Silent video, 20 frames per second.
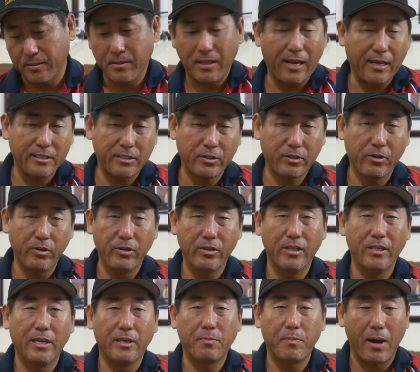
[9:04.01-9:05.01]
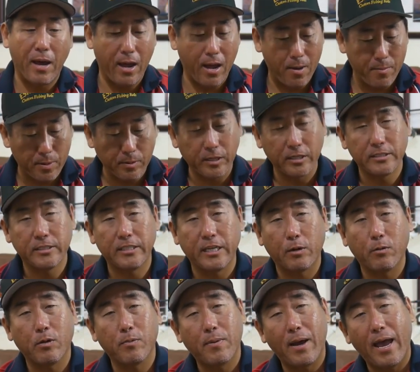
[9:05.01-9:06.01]
I was like, screw the lithium, I'm gonna
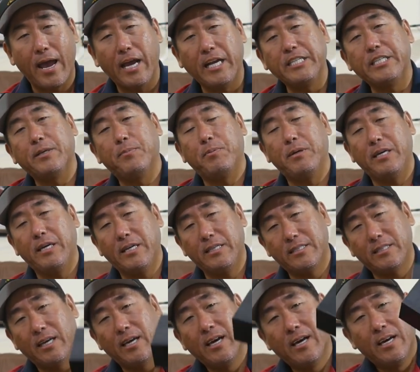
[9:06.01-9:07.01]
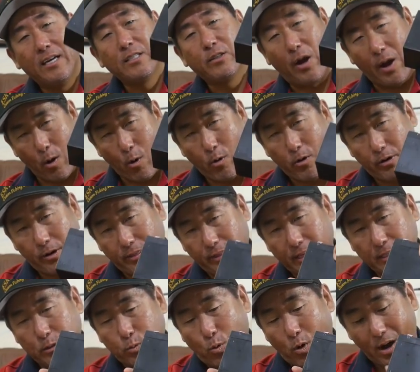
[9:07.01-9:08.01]
stick with my AGPs. So I ordered
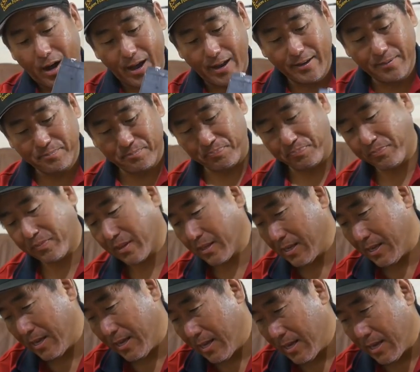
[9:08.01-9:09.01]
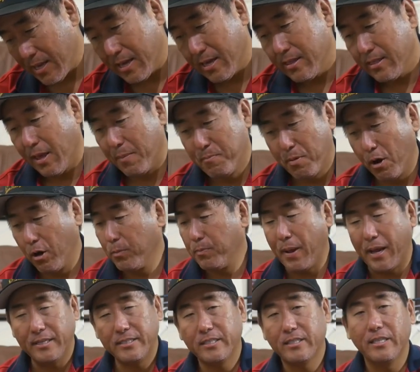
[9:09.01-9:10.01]
this one. They both
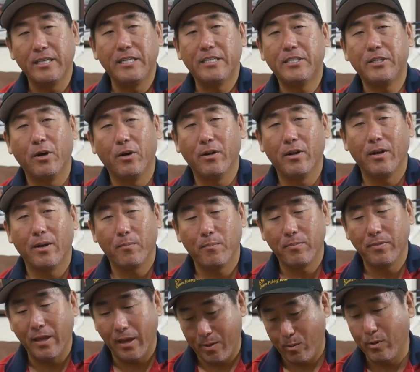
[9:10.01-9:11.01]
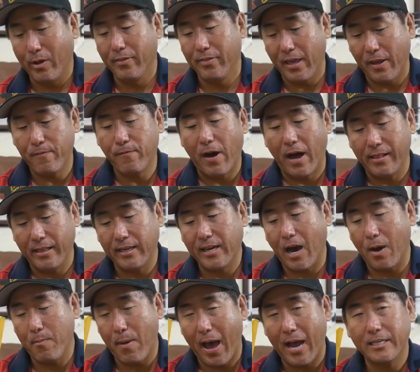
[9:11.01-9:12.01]
basically showed up, they finally
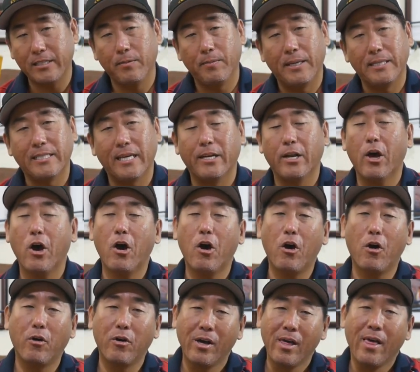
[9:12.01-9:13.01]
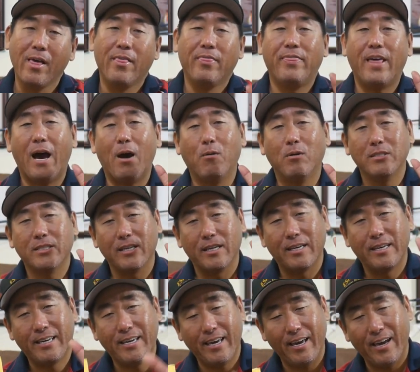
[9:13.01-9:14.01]
got back to me and said, no, that was a
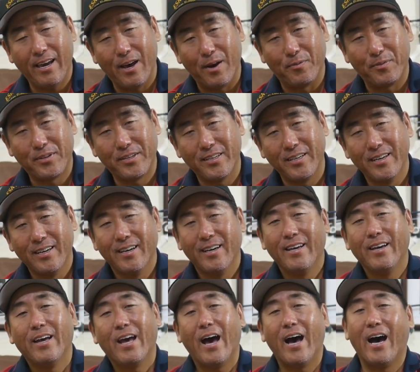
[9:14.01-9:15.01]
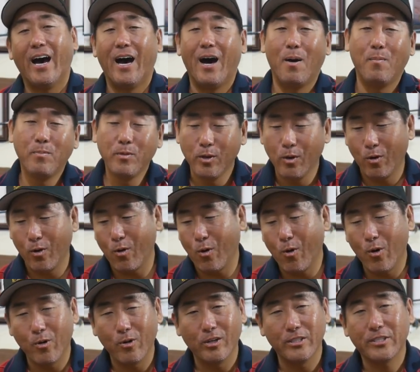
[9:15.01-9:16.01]
gift. Your
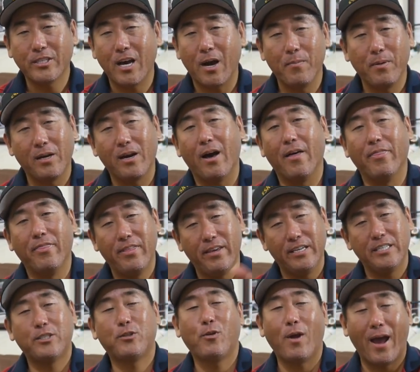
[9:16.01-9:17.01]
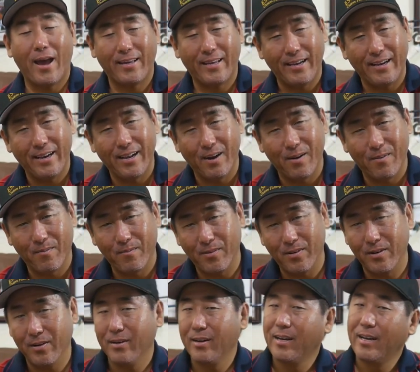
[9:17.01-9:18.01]
order is coming on this tracking
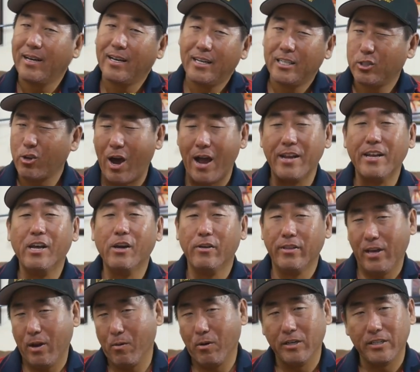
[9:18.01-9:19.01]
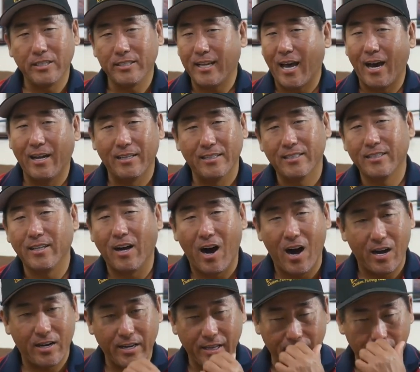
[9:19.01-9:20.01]
number. So I knew they were just out of
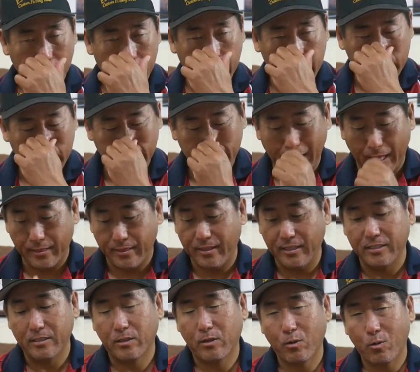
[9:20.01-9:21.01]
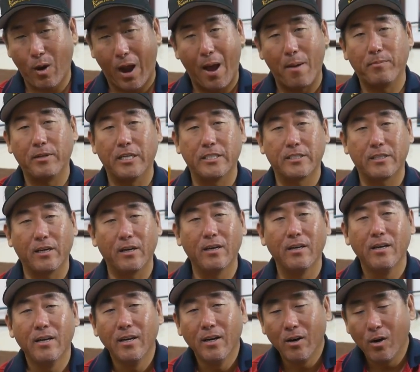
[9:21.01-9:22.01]
stock and they just sent this crap just to
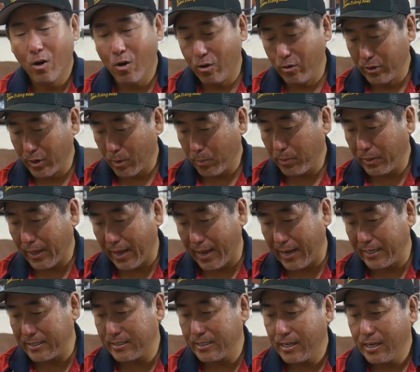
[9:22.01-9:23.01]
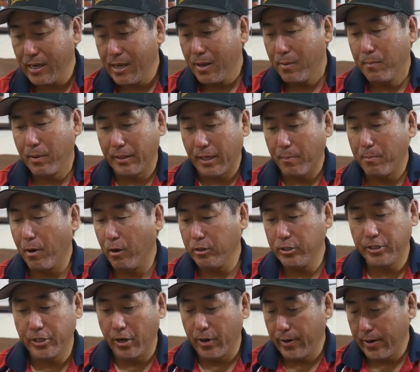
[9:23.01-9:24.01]
hold their place. But they both
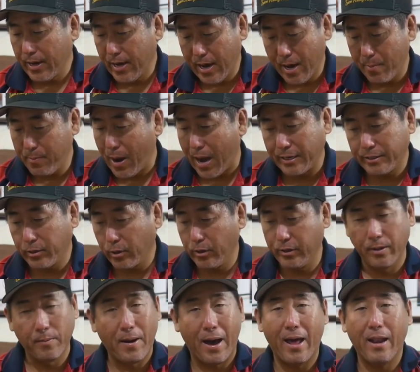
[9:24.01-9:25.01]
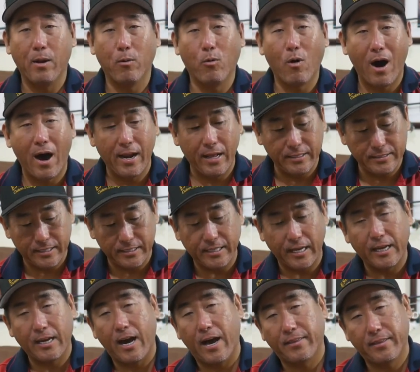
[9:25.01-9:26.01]
showed up. I told them I didn't want it since
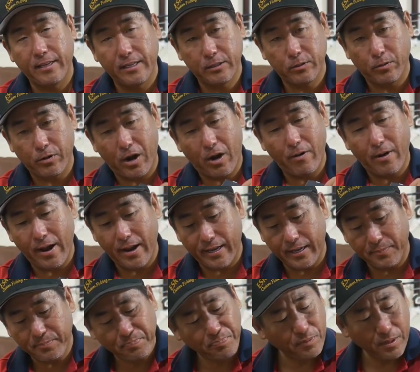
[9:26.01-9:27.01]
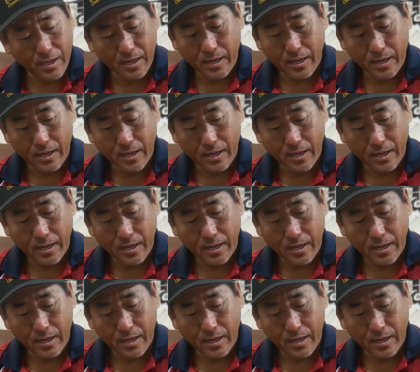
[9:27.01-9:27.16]
I got this one already.